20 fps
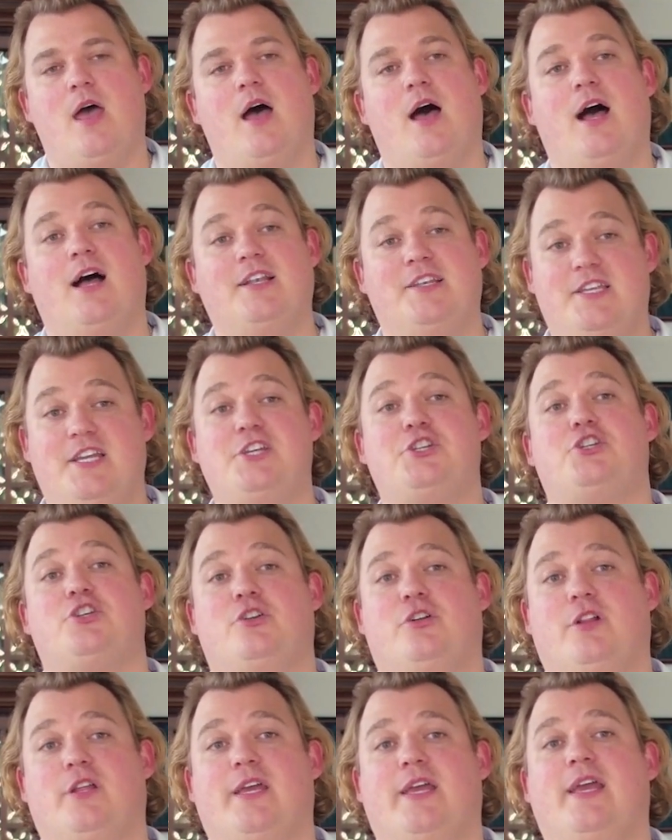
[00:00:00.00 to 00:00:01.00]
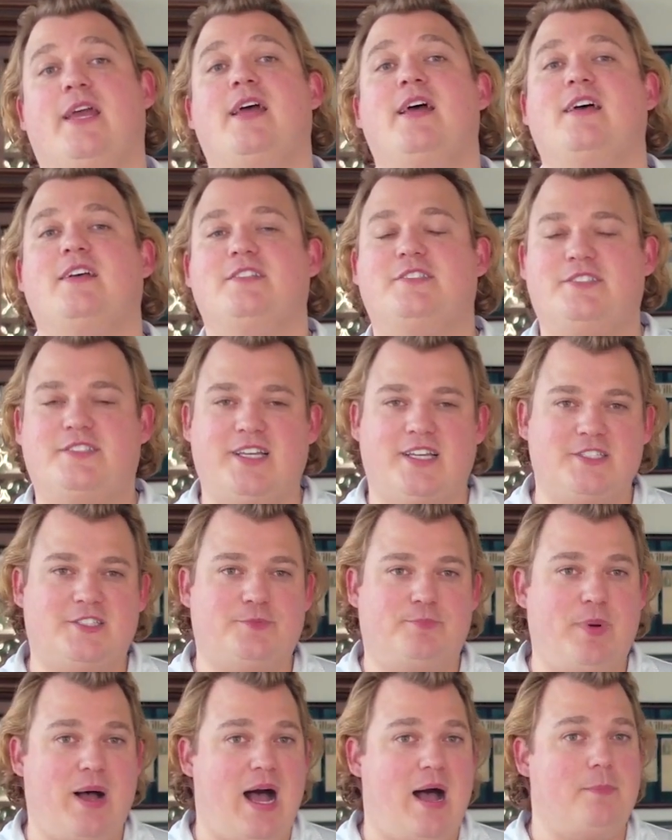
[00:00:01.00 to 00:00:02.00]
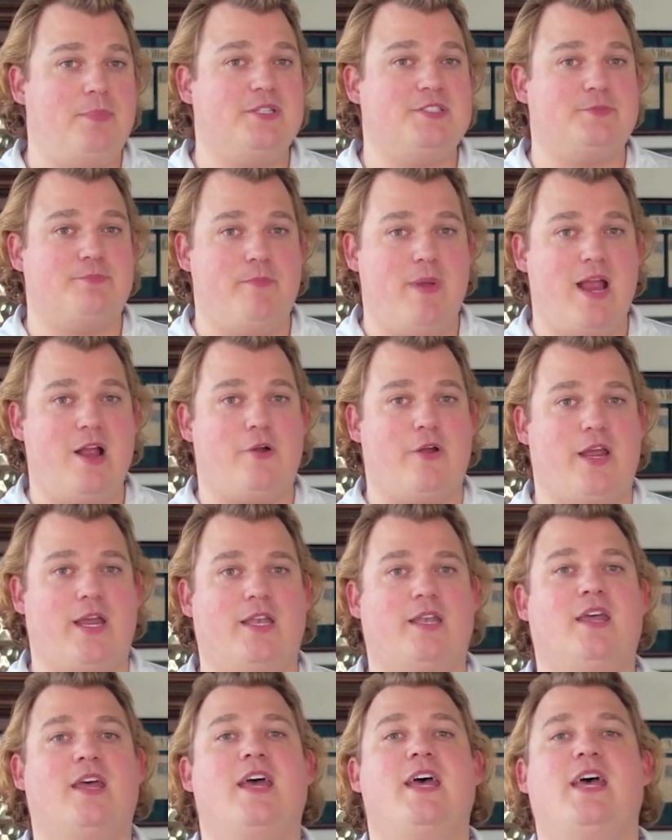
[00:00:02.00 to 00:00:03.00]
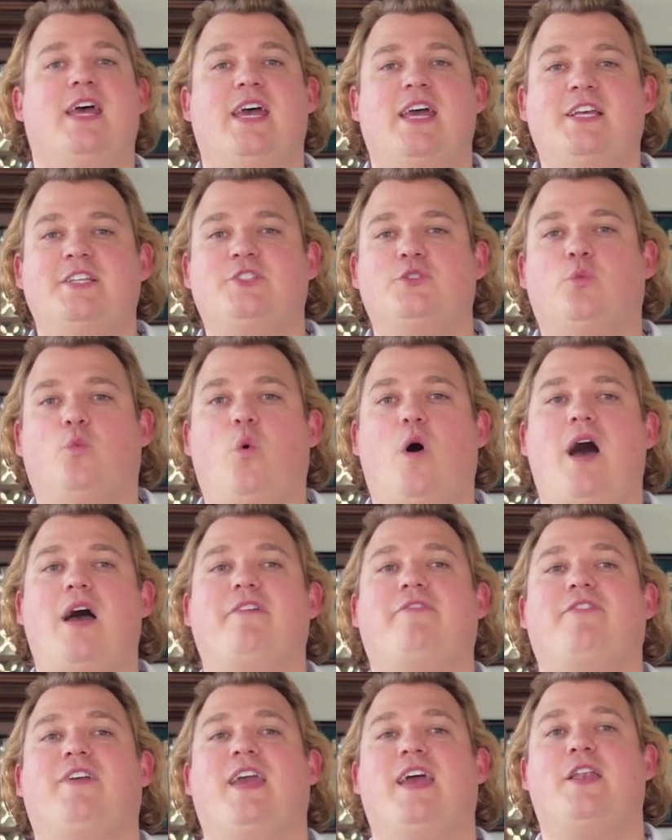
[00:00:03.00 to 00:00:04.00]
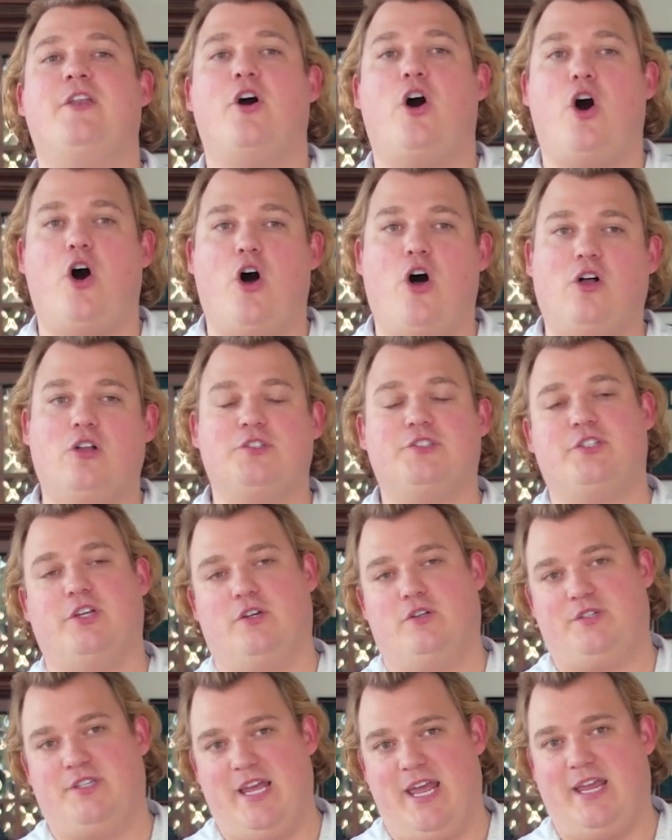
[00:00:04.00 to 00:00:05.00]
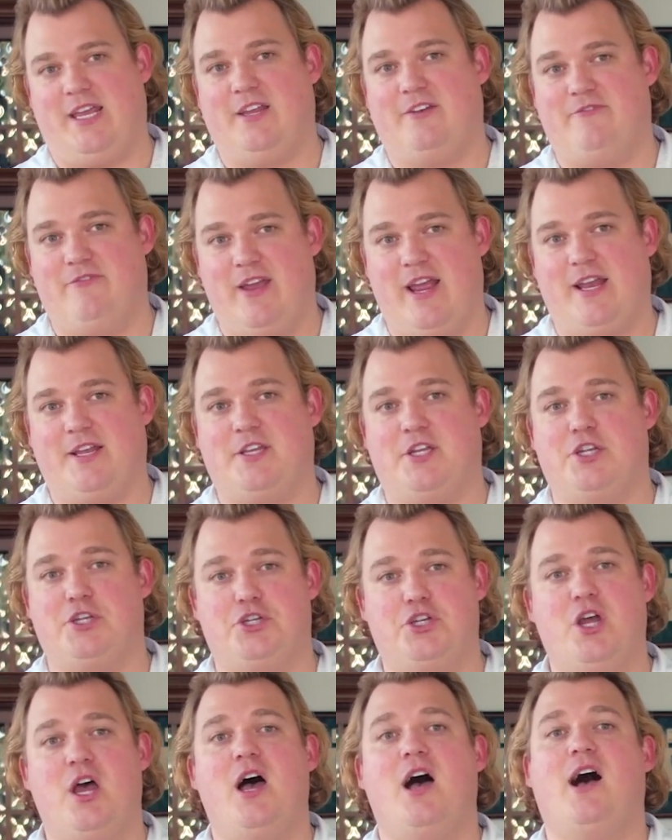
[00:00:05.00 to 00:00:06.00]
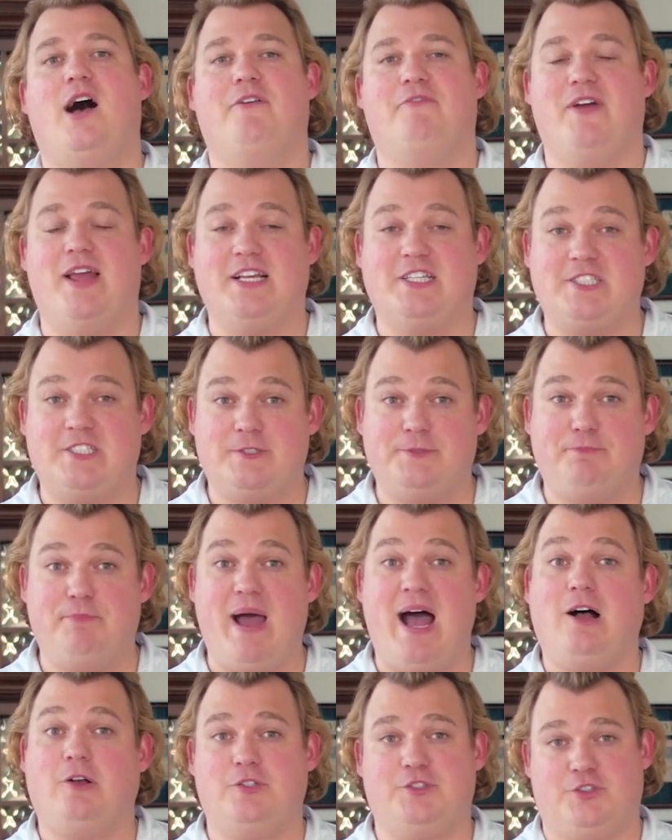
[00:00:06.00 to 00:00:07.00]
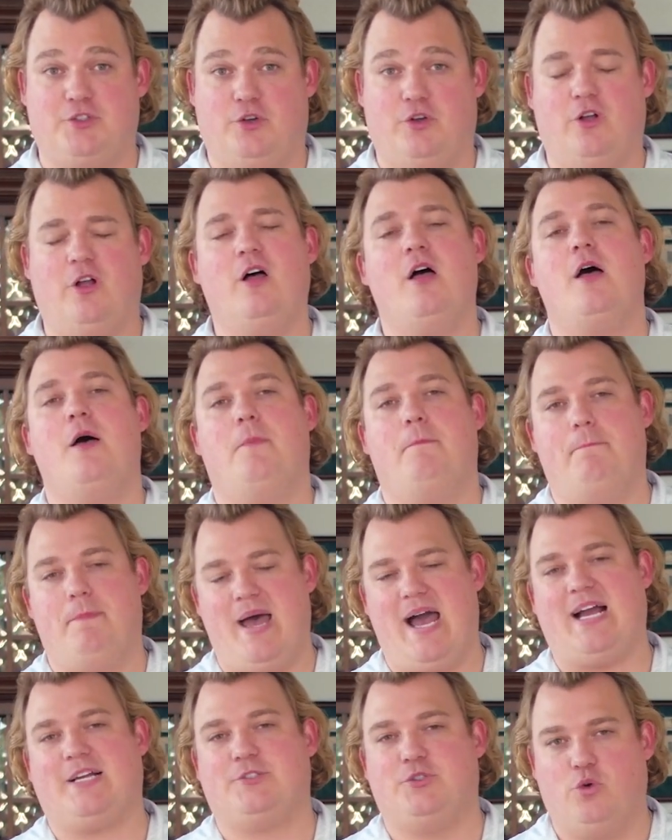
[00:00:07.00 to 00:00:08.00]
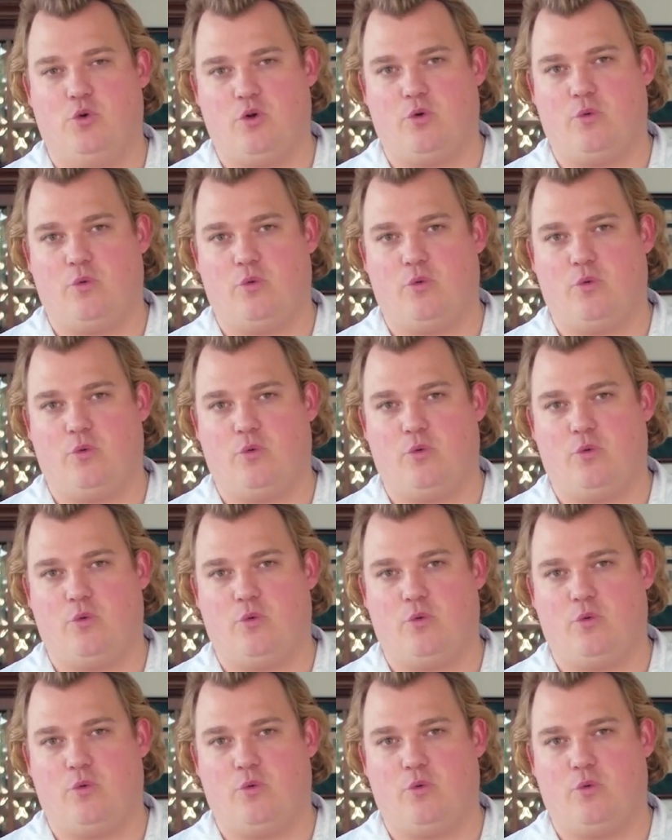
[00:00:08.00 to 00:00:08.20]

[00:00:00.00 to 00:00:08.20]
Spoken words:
Additionally, since Bob is married, his wife can also take advantage of a spousal Backdoor